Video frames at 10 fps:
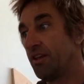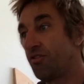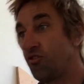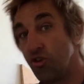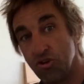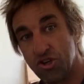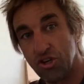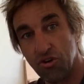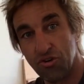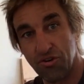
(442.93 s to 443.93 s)
two
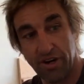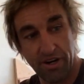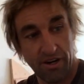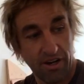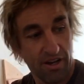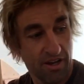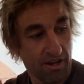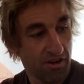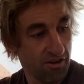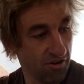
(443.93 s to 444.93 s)
children,
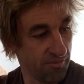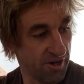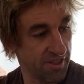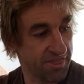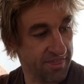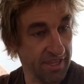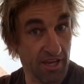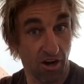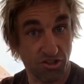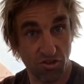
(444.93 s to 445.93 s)
Uma and Theo.